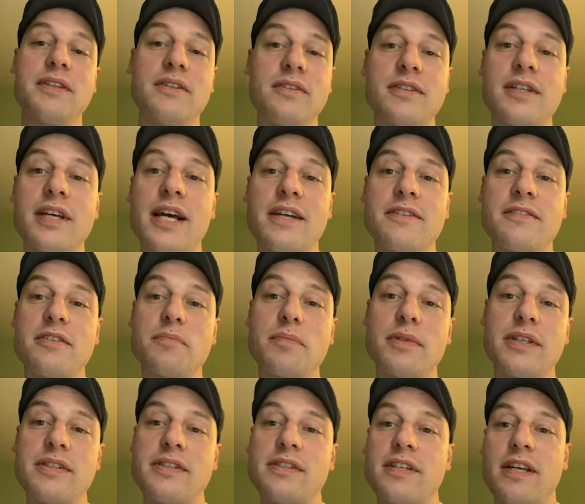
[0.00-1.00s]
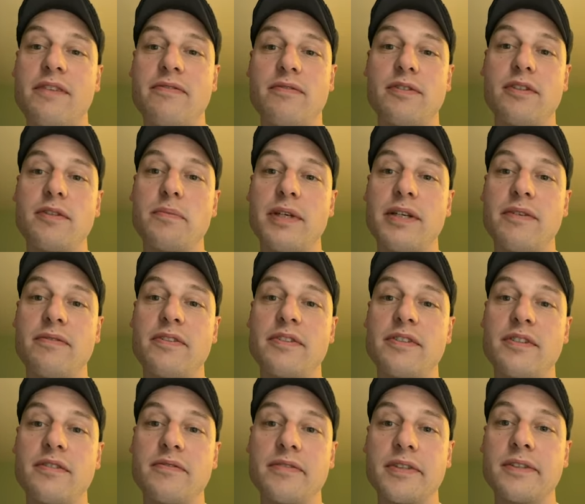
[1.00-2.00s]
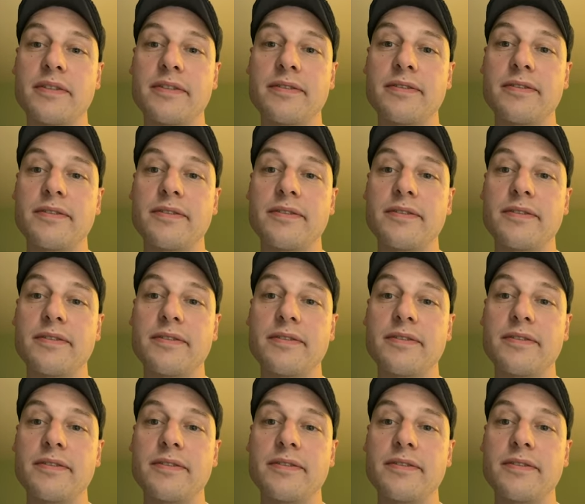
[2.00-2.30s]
those guys. Let's play it safe and let's play for silver.